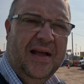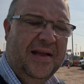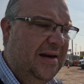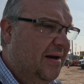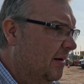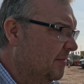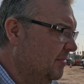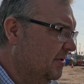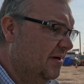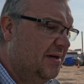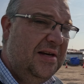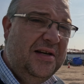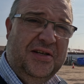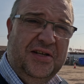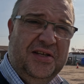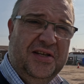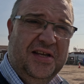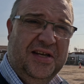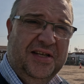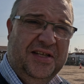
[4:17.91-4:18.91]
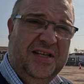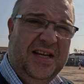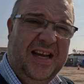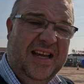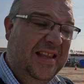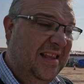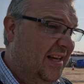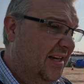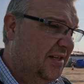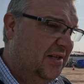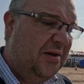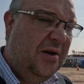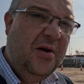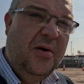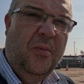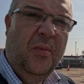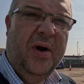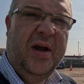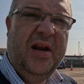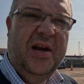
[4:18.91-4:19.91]
Now I'm just going to say this,
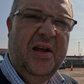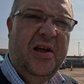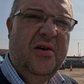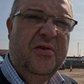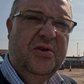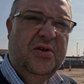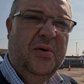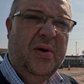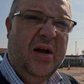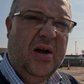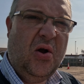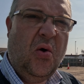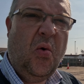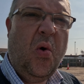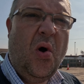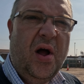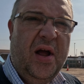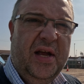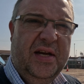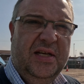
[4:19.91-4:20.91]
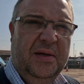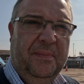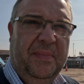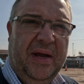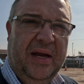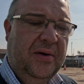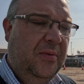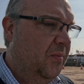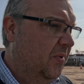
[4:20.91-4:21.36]
we're going to go to a quieter bit.